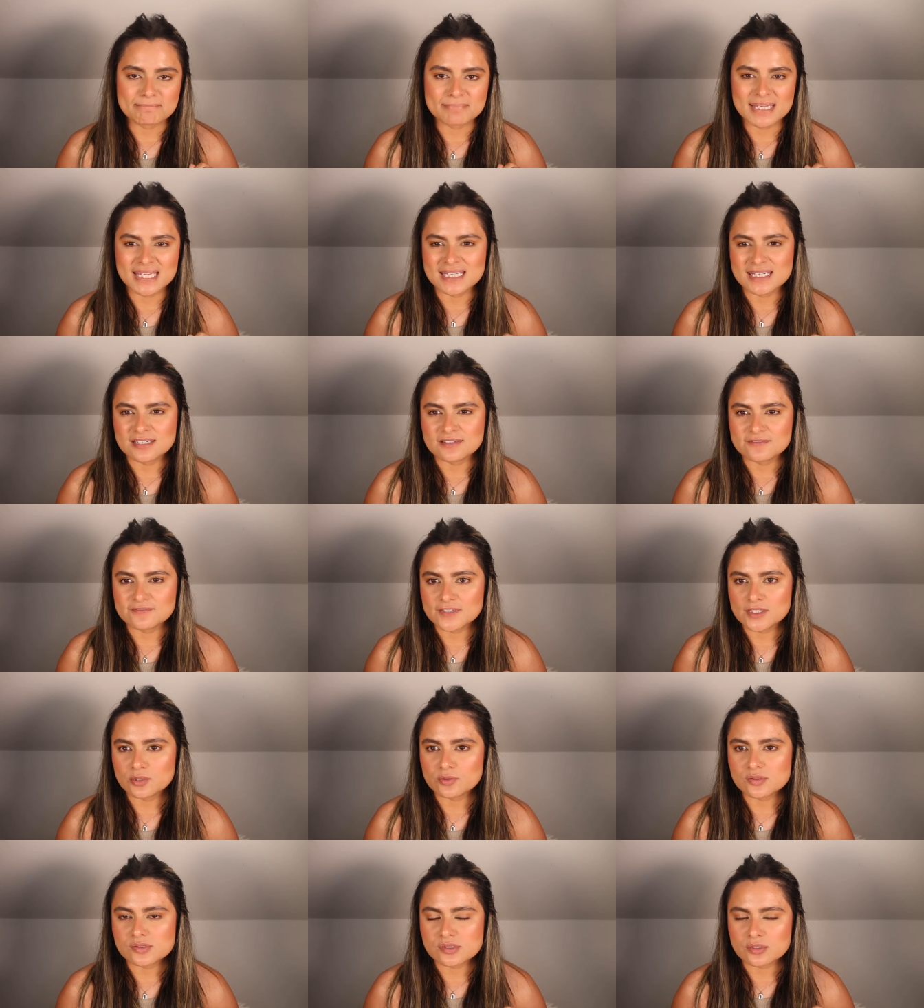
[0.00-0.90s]
and it
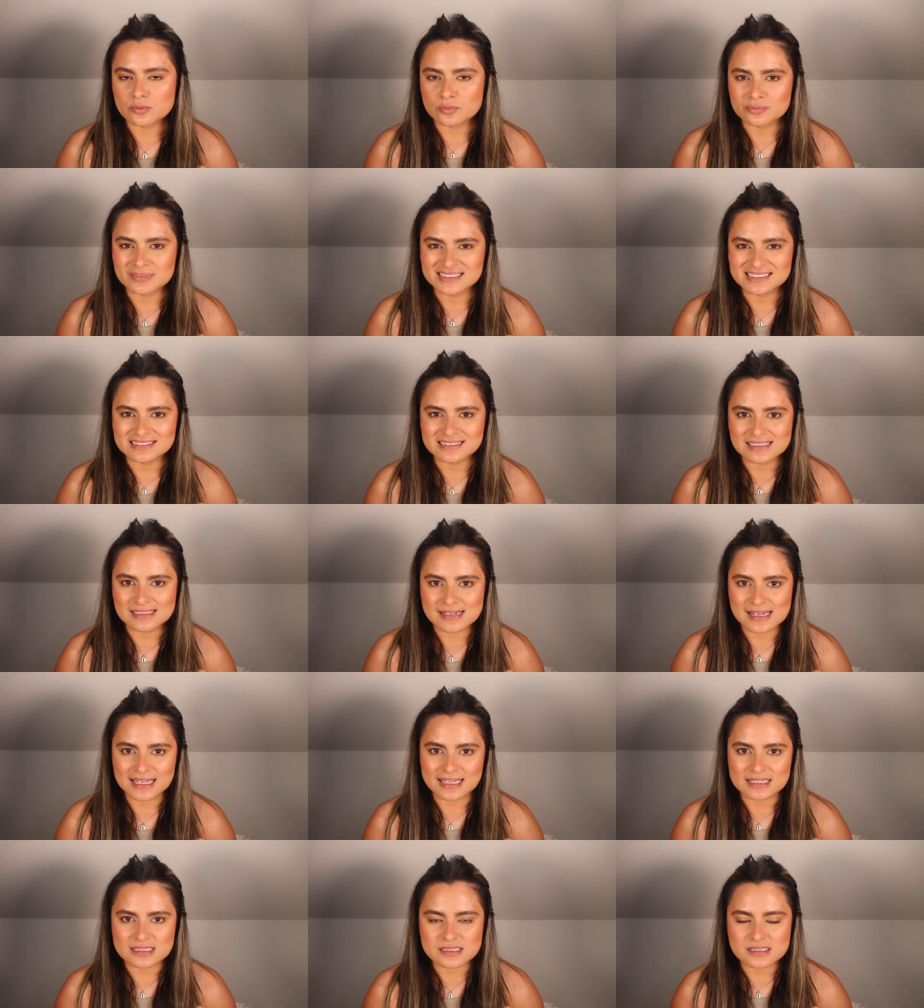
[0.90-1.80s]
feels really
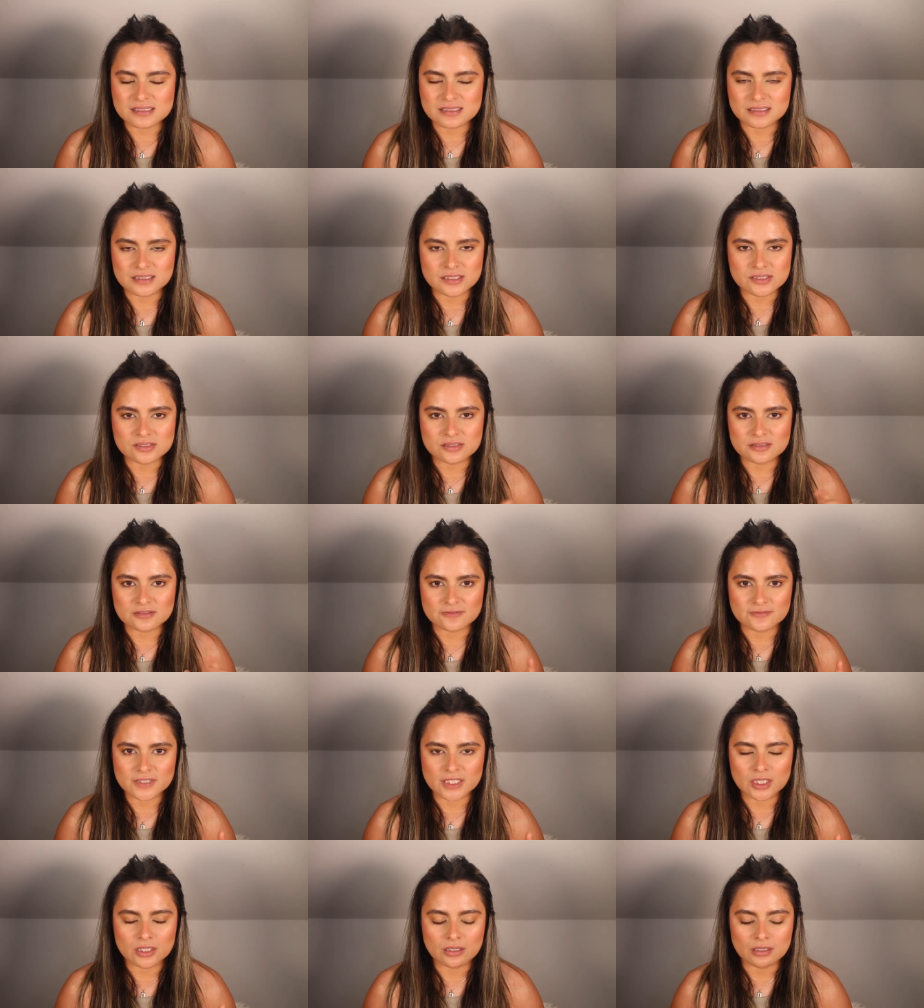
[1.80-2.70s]
nice. Doesn't
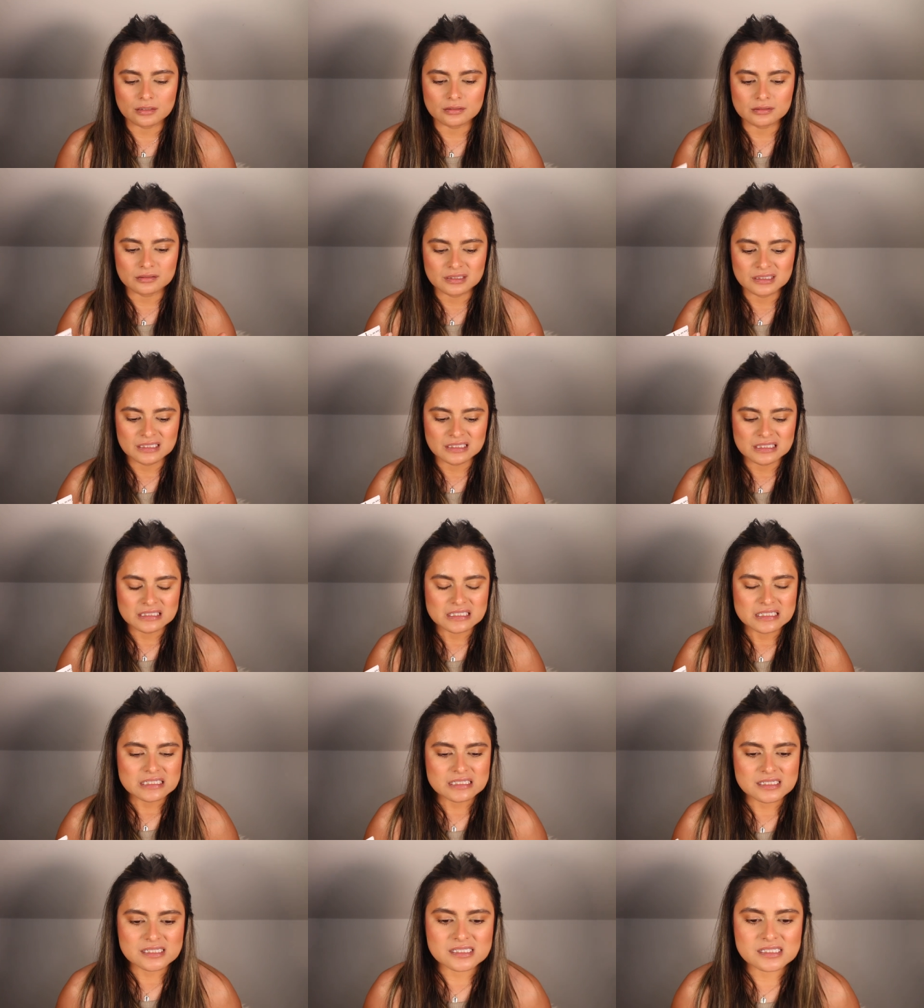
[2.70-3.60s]
feel
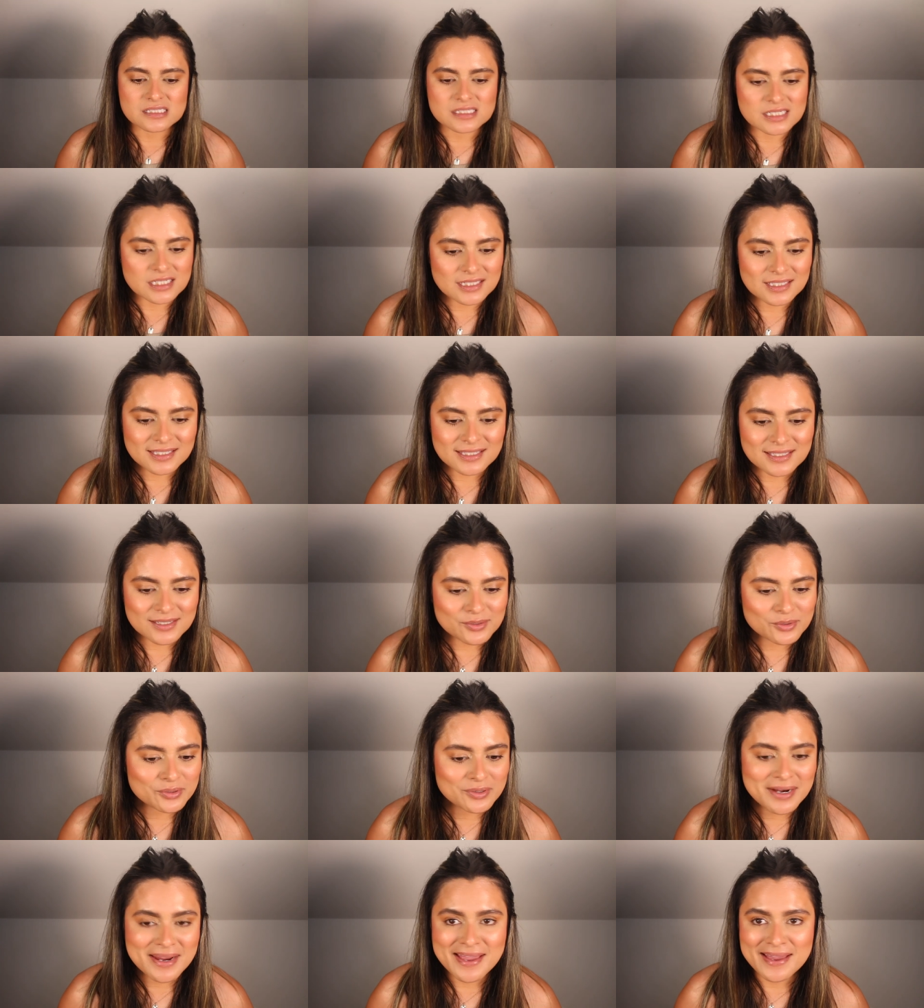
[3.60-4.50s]
sticky
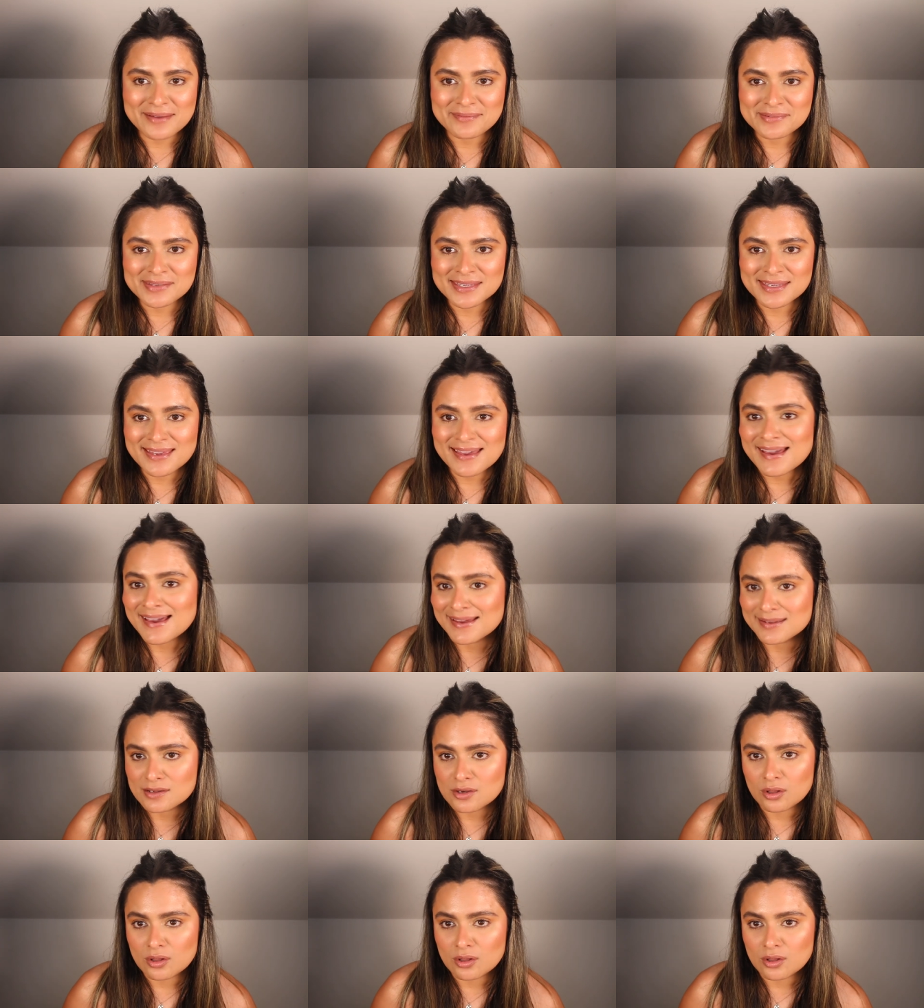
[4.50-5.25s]
or heavy at